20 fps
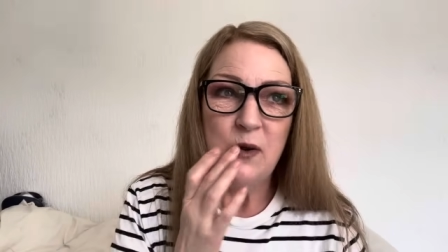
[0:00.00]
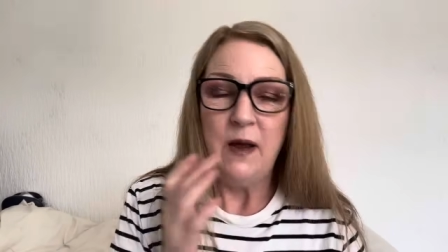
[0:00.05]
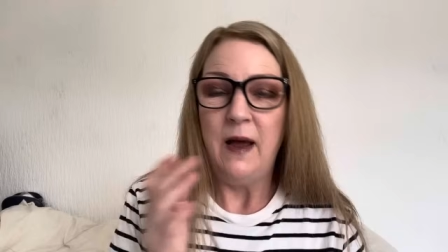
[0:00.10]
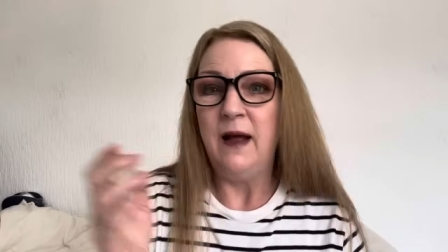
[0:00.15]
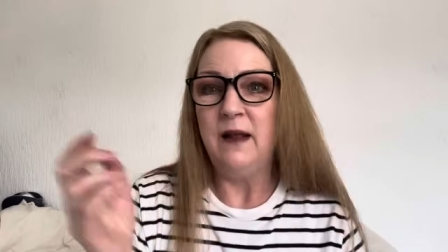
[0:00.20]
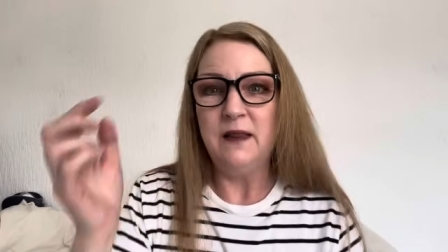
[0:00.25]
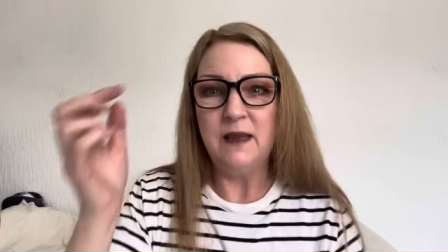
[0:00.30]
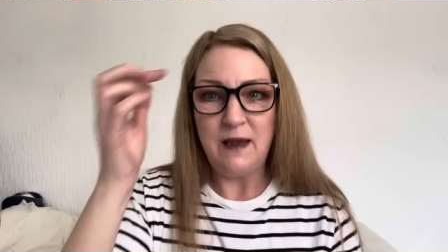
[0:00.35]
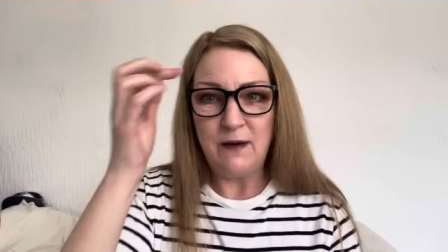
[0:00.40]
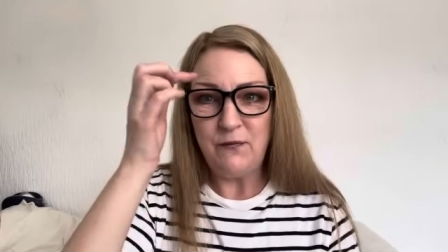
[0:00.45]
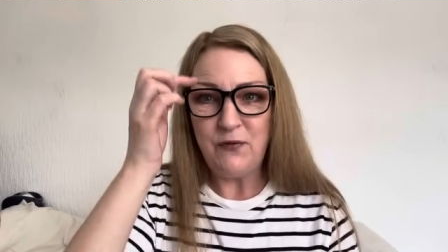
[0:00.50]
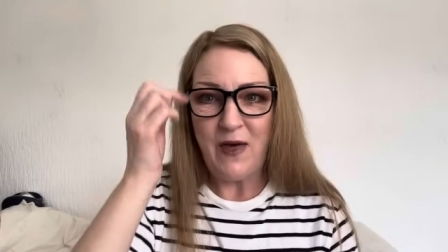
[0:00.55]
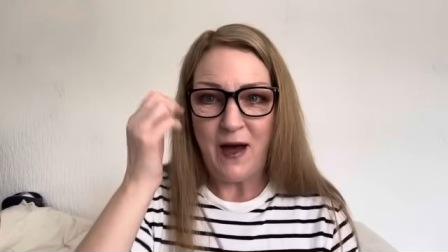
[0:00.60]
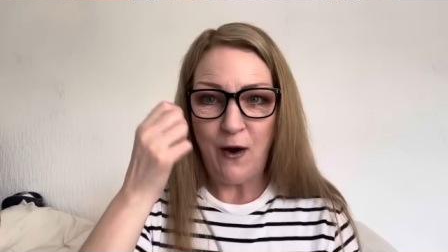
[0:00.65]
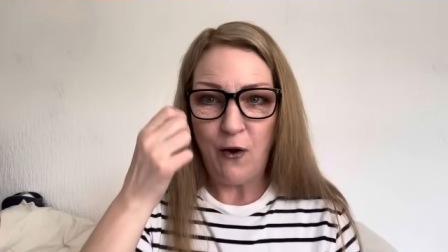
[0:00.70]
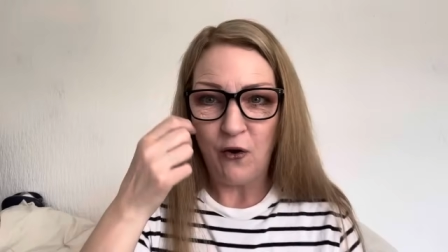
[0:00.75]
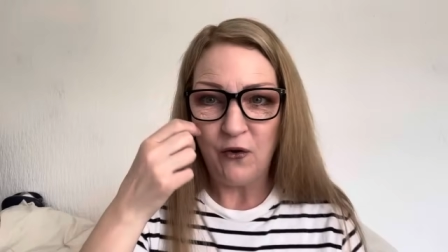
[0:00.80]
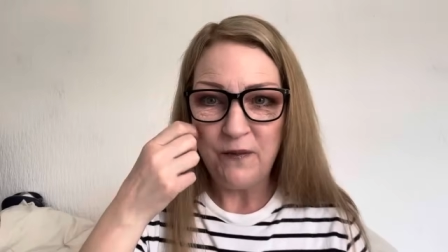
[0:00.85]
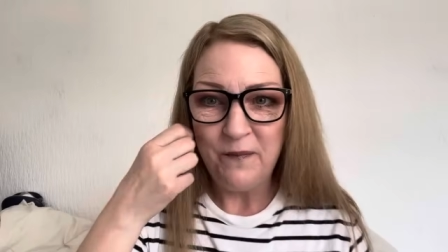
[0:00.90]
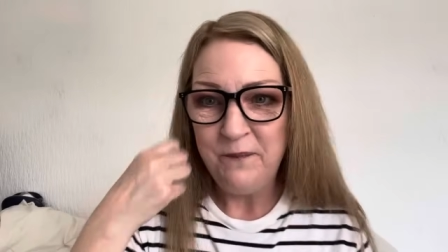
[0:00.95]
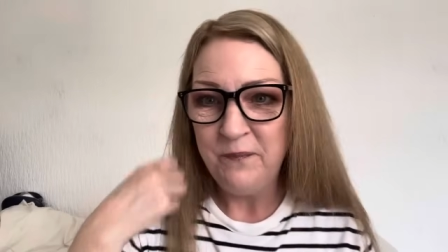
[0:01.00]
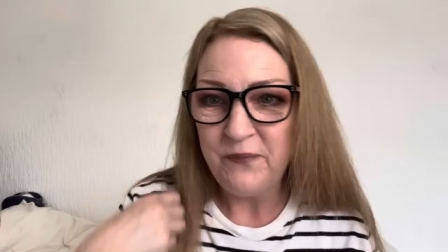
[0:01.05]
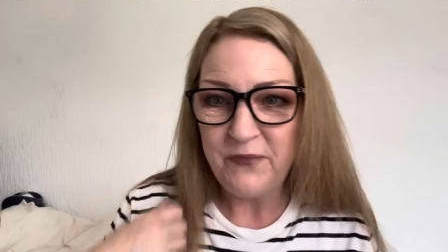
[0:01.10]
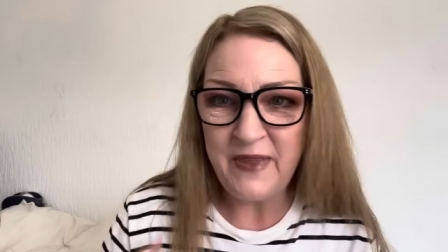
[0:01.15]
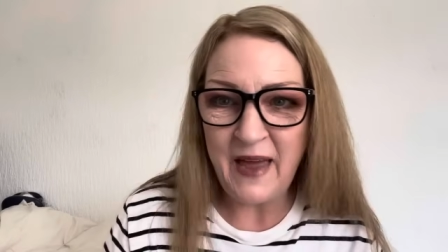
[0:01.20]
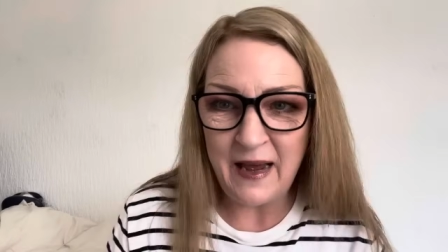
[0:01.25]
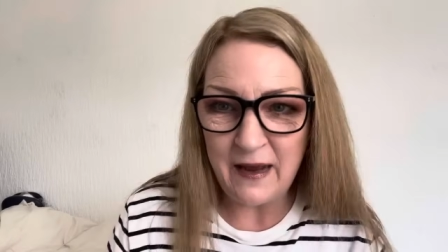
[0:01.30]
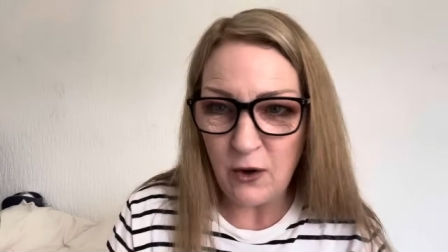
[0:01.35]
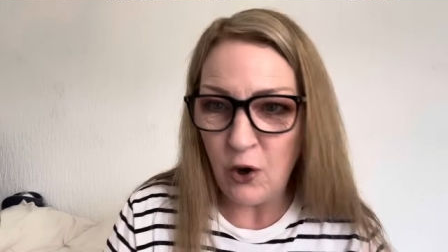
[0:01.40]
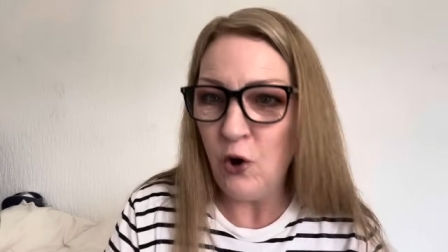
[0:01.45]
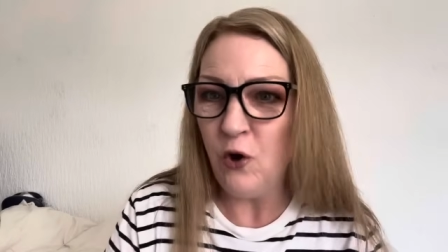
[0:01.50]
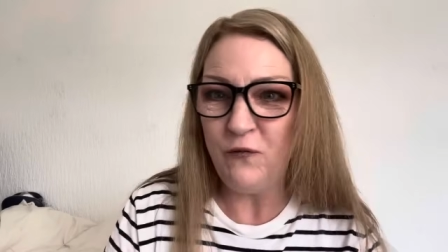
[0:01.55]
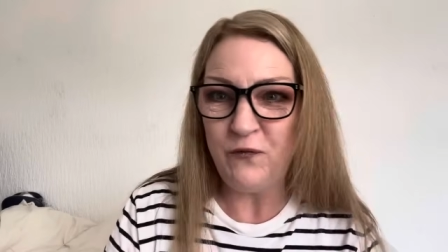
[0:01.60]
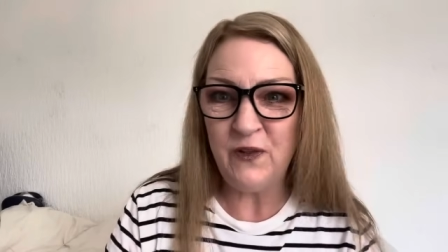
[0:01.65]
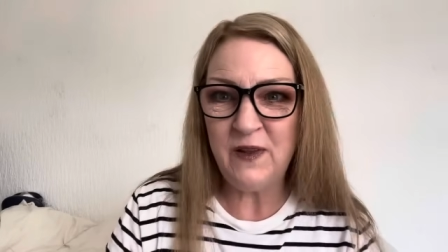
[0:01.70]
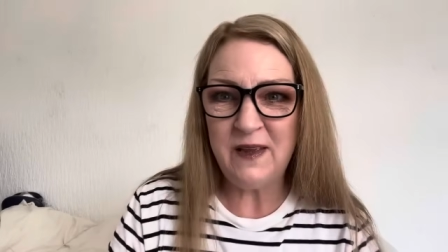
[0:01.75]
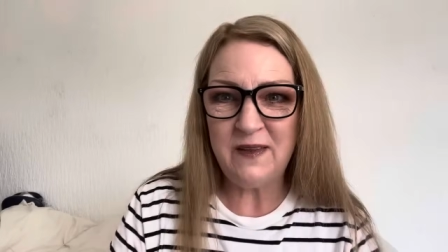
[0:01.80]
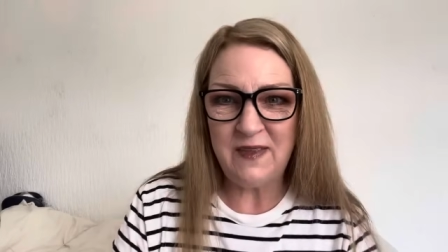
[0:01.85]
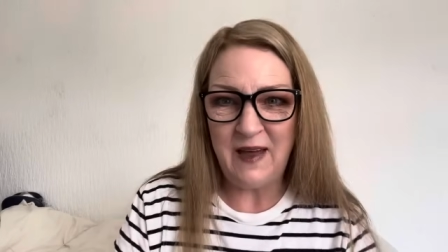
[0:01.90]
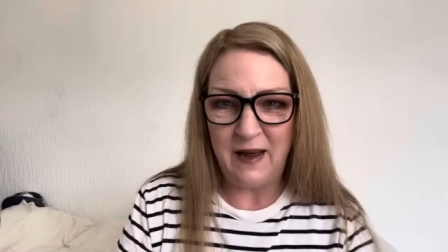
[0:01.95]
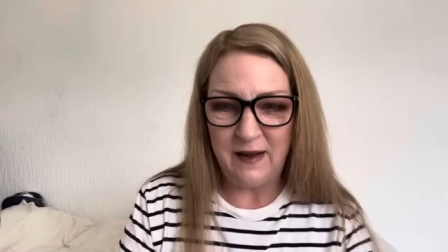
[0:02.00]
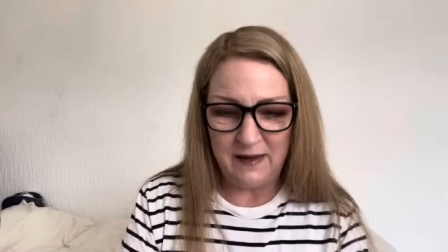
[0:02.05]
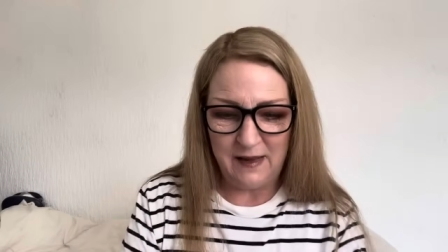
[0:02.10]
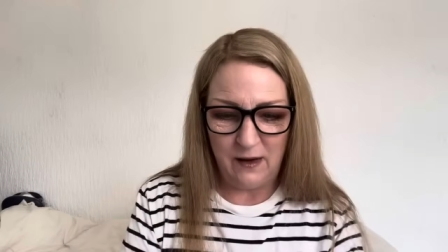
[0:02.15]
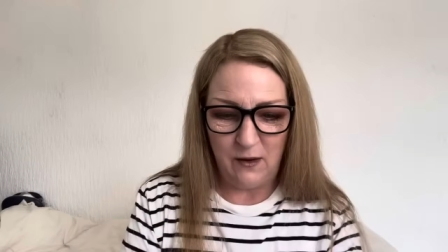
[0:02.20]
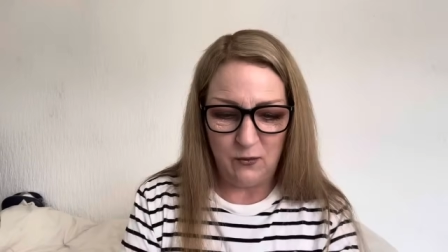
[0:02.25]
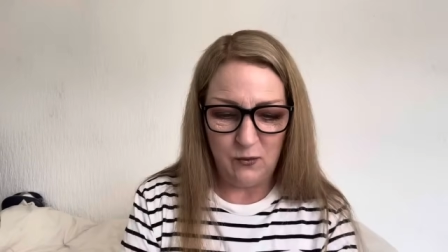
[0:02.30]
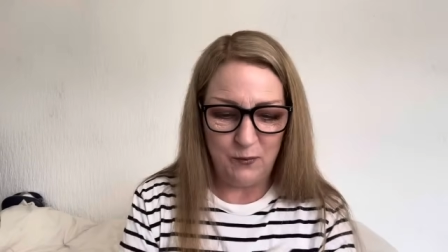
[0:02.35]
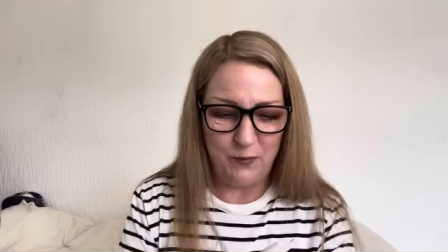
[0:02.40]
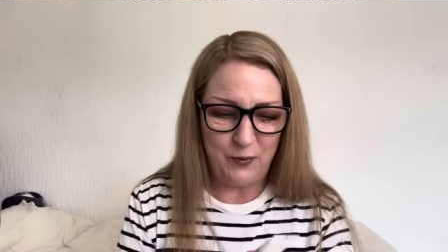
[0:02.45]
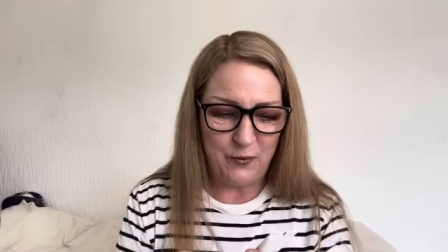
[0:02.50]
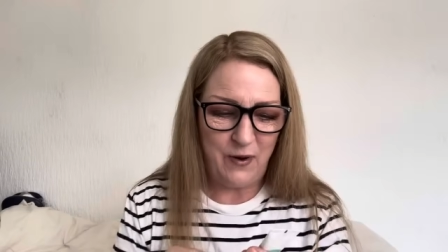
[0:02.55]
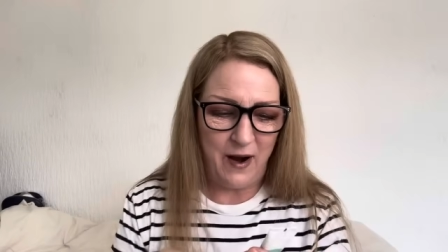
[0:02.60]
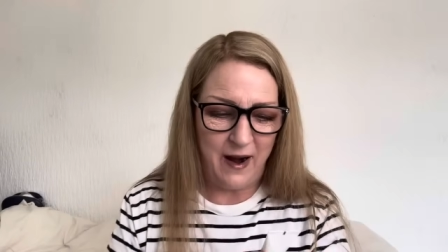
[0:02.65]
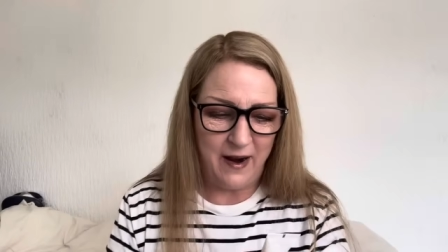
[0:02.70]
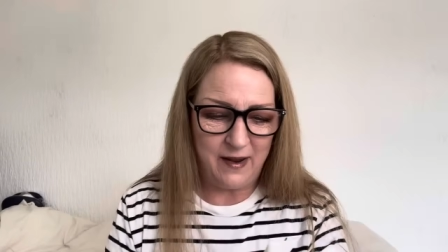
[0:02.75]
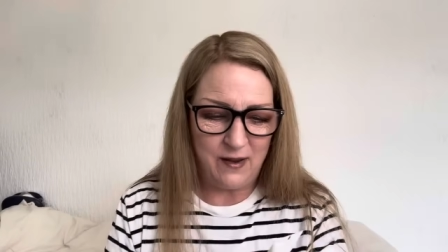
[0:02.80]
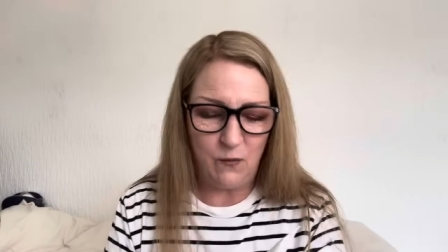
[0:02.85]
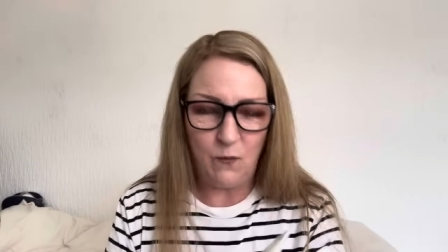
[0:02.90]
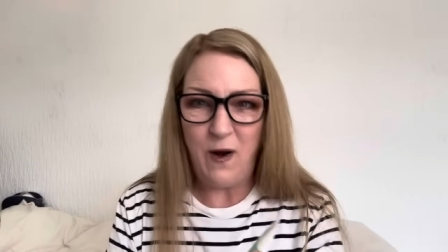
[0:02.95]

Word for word: I'll leave that on. That Hopefully that'll help, right,